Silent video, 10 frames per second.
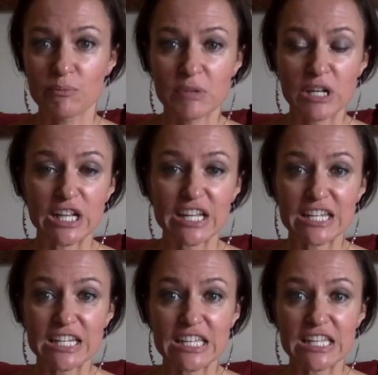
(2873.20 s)

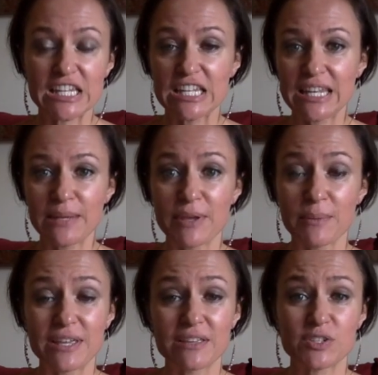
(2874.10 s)
click in and email
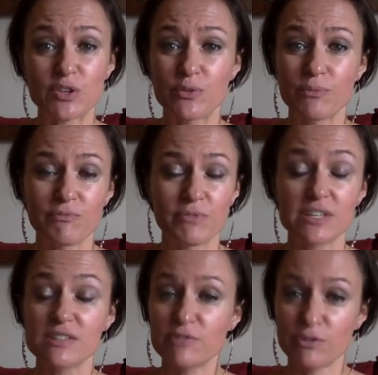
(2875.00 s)
me. So
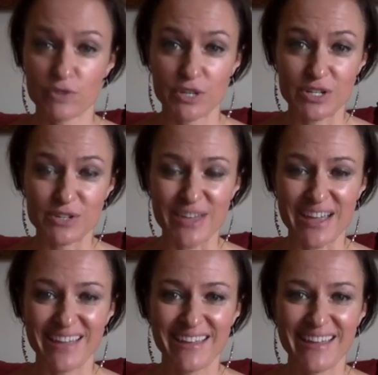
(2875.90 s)
please feel free to do
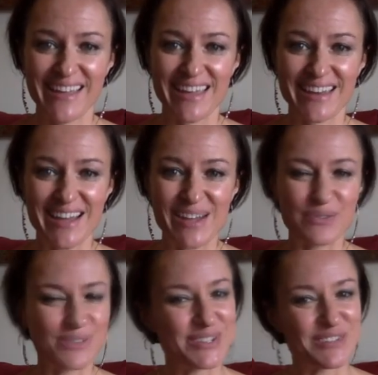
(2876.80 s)
that, and I
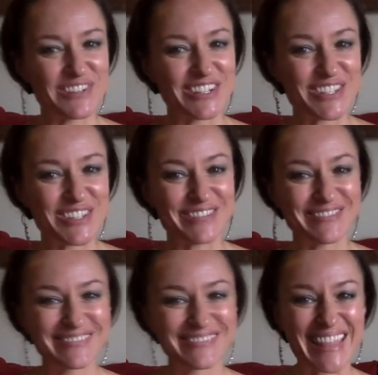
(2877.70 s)
will see you very soon.
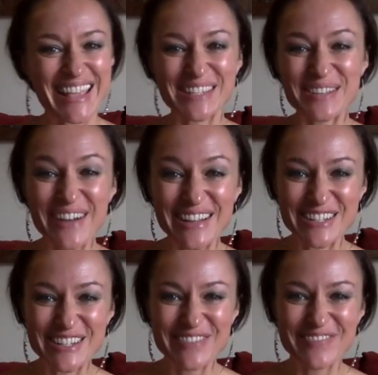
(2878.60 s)
Thanks so much.
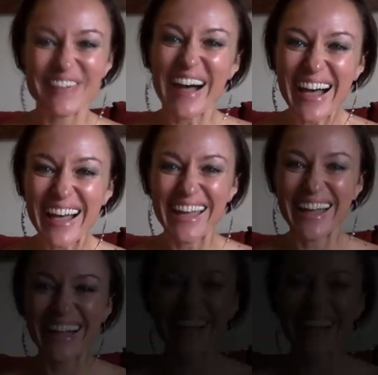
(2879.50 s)
Bye.